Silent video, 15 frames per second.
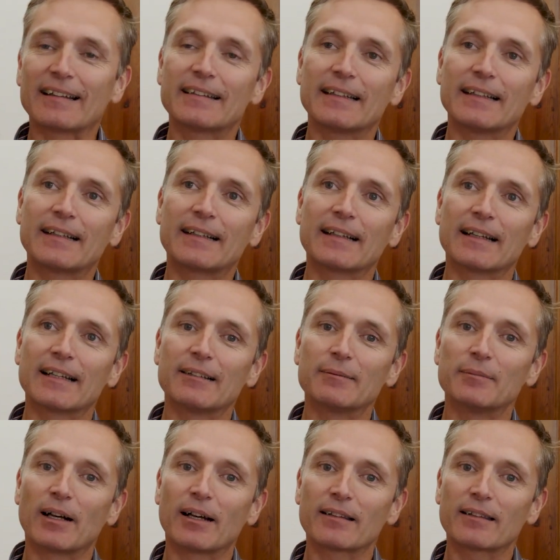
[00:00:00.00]
think
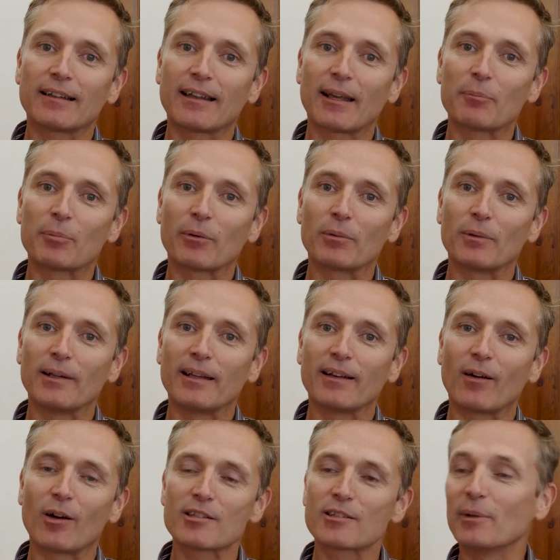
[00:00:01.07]
um, I think they probably
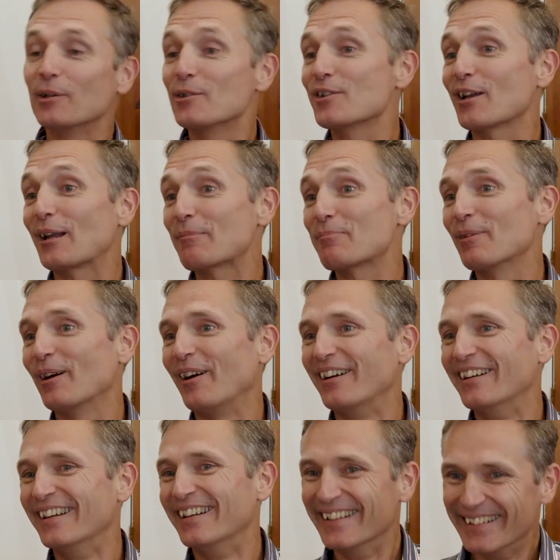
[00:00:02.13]
asked me to shut
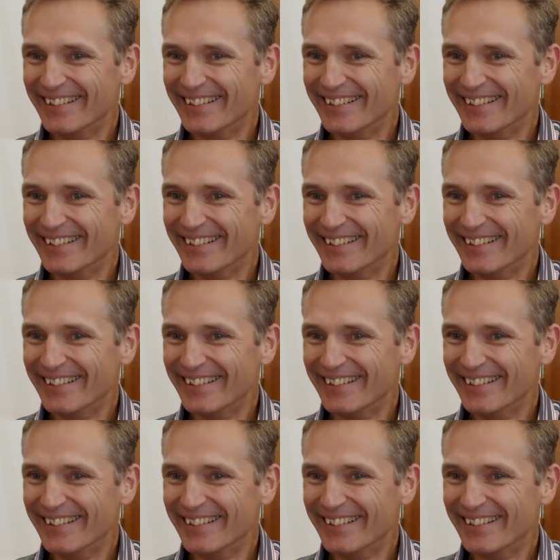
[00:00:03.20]
up.